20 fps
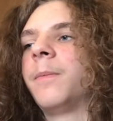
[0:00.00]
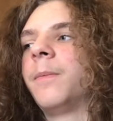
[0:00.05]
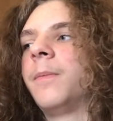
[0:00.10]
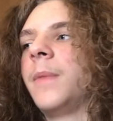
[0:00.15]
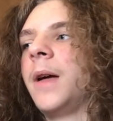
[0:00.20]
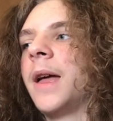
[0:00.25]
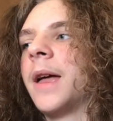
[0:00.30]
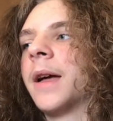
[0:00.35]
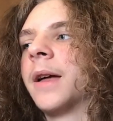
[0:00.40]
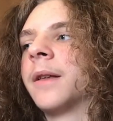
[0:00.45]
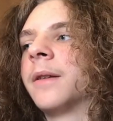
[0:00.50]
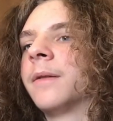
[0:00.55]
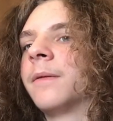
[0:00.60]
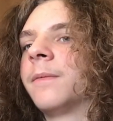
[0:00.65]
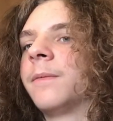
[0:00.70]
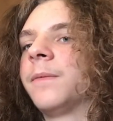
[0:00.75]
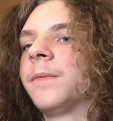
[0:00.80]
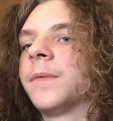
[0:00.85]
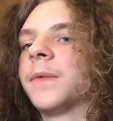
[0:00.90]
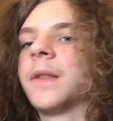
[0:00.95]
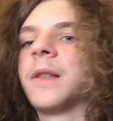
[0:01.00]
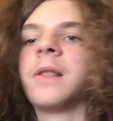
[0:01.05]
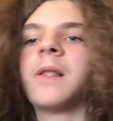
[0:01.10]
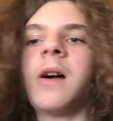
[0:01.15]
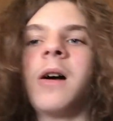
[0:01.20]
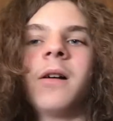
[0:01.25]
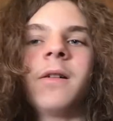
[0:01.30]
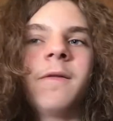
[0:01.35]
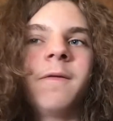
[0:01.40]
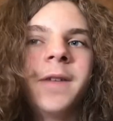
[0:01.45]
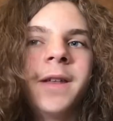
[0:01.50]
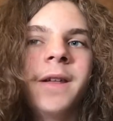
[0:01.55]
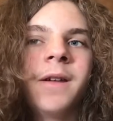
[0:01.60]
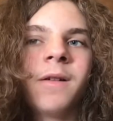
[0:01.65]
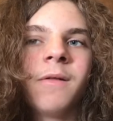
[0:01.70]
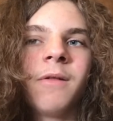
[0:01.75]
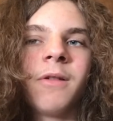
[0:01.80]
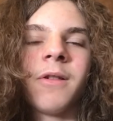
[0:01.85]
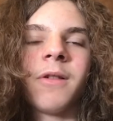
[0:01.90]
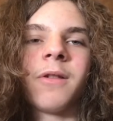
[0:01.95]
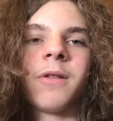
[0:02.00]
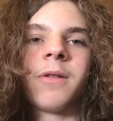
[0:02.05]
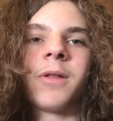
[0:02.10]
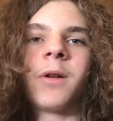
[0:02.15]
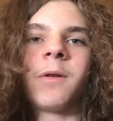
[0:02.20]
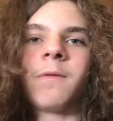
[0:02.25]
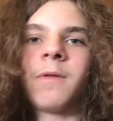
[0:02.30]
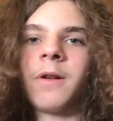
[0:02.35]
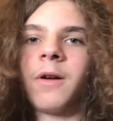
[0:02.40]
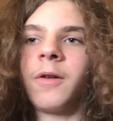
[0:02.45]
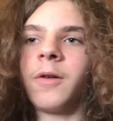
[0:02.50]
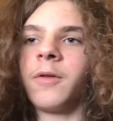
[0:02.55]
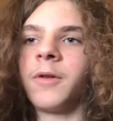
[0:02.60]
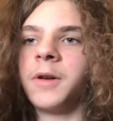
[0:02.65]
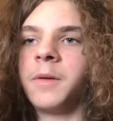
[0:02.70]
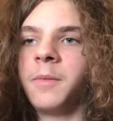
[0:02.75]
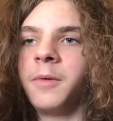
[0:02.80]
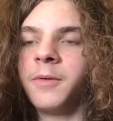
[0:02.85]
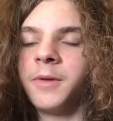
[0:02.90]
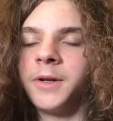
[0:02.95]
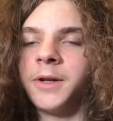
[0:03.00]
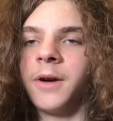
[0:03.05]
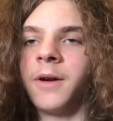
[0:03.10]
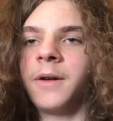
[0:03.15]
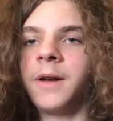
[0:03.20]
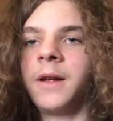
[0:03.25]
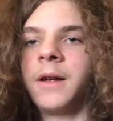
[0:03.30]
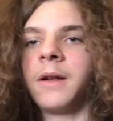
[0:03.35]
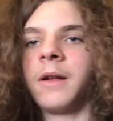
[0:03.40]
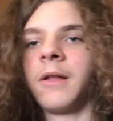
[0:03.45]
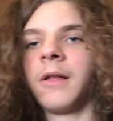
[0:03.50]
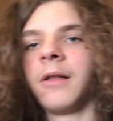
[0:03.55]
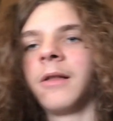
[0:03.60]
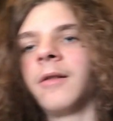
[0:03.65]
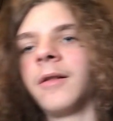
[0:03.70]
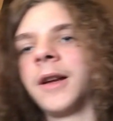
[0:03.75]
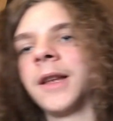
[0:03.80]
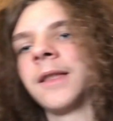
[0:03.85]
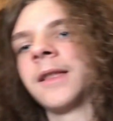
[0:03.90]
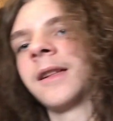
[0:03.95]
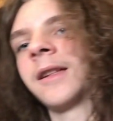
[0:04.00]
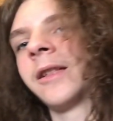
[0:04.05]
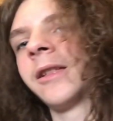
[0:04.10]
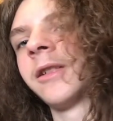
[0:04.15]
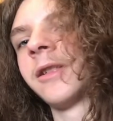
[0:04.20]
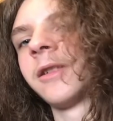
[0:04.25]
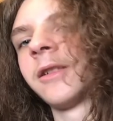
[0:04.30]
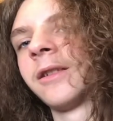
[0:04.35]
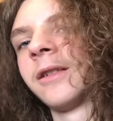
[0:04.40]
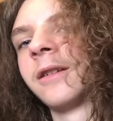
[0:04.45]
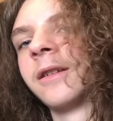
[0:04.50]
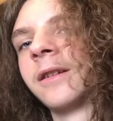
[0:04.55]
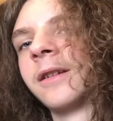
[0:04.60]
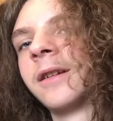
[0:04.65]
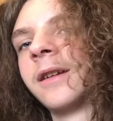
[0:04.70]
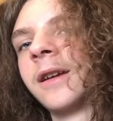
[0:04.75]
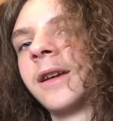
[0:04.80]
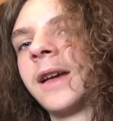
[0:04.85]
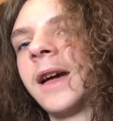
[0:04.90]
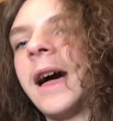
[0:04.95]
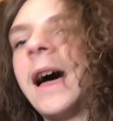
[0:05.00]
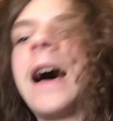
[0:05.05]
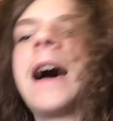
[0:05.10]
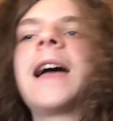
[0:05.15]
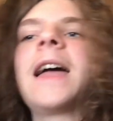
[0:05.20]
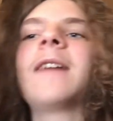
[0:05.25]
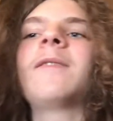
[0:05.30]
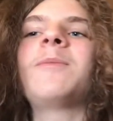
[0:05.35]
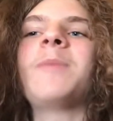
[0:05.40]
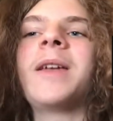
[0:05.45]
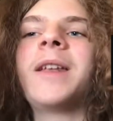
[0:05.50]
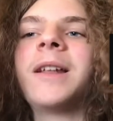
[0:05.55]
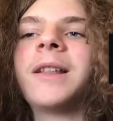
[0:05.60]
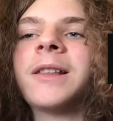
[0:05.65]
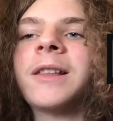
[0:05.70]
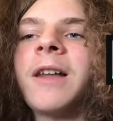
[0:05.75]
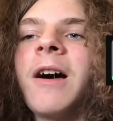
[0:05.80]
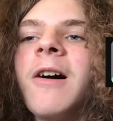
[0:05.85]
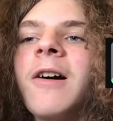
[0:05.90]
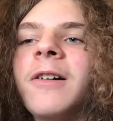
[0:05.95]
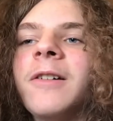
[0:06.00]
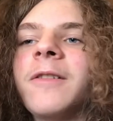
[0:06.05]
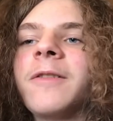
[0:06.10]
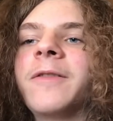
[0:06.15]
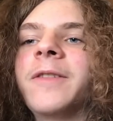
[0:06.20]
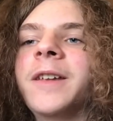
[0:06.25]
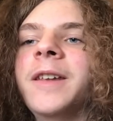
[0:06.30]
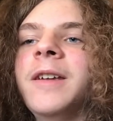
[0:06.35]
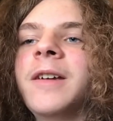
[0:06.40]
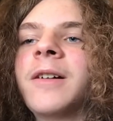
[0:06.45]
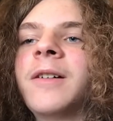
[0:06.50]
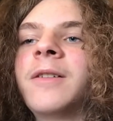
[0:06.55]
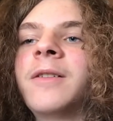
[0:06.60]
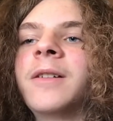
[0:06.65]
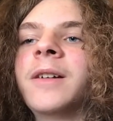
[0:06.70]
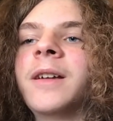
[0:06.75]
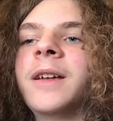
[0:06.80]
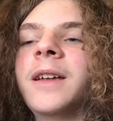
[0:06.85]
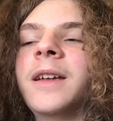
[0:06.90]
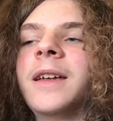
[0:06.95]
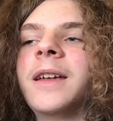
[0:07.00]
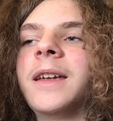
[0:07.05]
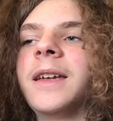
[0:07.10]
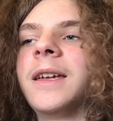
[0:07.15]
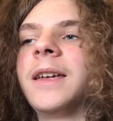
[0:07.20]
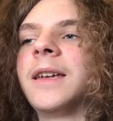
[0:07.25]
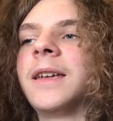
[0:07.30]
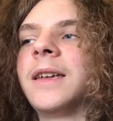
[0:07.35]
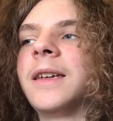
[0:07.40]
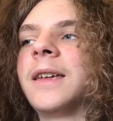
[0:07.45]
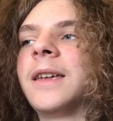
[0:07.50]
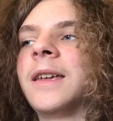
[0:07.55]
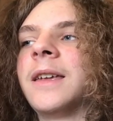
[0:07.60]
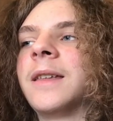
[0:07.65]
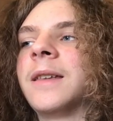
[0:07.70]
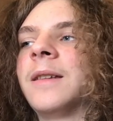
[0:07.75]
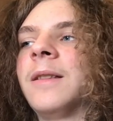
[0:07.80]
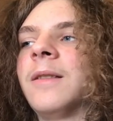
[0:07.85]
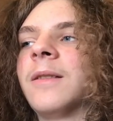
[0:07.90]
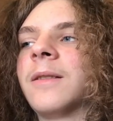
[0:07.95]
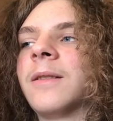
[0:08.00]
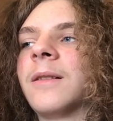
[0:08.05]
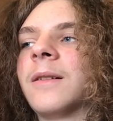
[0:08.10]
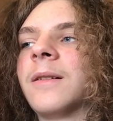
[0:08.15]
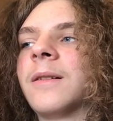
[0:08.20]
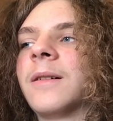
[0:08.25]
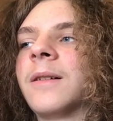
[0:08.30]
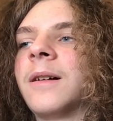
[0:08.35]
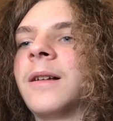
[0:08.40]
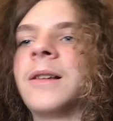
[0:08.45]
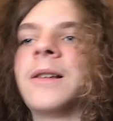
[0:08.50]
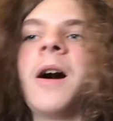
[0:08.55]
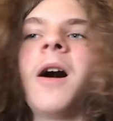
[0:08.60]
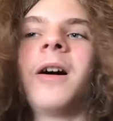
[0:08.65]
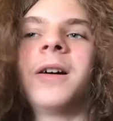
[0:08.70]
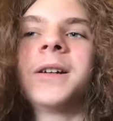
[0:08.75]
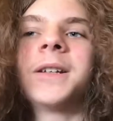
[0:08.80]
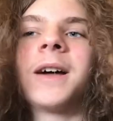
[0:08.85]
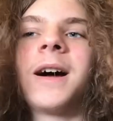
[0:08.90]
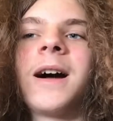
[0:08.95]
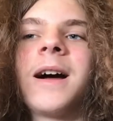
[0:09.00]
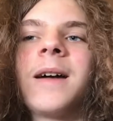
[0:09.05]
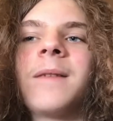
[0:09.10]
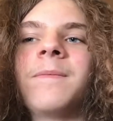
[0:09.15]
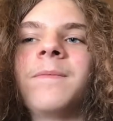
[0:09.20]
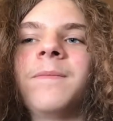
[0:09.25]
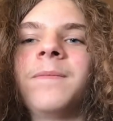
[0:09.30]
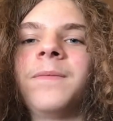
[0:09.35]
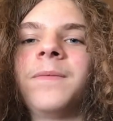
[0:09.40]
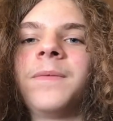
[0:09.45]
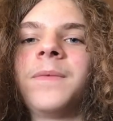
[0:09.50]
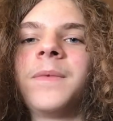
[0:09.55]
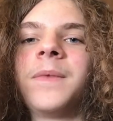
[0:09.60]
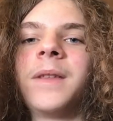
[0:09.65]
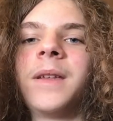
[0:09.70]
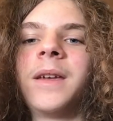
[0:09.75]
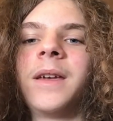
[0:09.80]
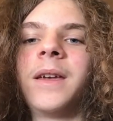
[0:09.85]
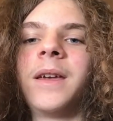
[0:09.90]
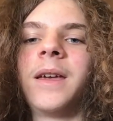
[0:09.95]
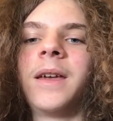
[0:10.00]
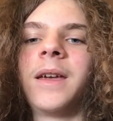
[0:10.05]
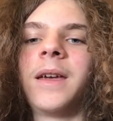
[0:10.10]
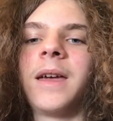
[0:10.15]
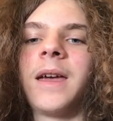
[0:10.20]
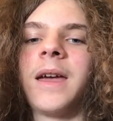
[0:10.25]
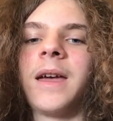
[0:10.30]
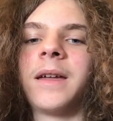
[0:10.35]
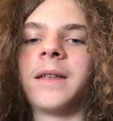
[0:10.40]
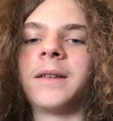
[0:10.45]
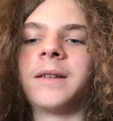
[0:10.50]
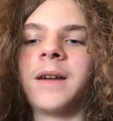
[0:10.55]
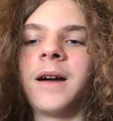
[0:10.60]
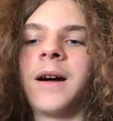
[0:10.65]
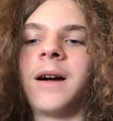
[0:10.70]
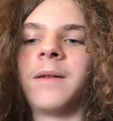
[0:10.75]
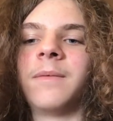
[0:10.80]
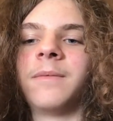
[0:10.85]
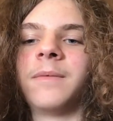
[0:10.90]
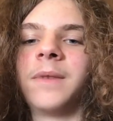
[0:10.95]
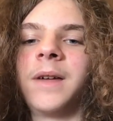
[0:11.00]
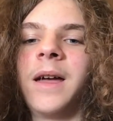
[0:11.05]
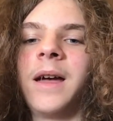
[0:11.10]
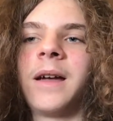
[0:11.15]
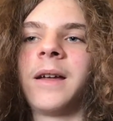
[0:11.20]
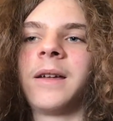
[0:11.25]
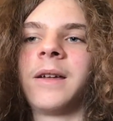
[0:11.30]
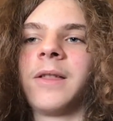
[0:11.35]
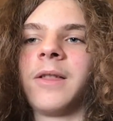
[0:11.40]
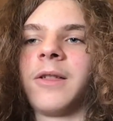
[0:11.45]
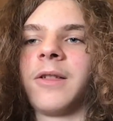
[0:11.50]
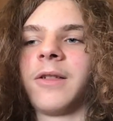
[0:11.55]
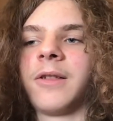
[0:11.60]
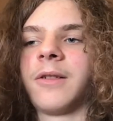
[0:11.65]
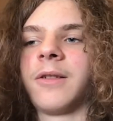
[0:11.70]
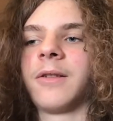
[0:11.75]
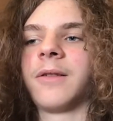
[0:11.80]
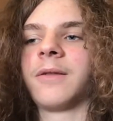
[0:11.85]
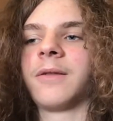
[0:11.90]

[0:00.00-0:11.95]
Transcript: And the long videos, those are going to be returning, because look at this. I have made a long video in a long time. And, yeah, it's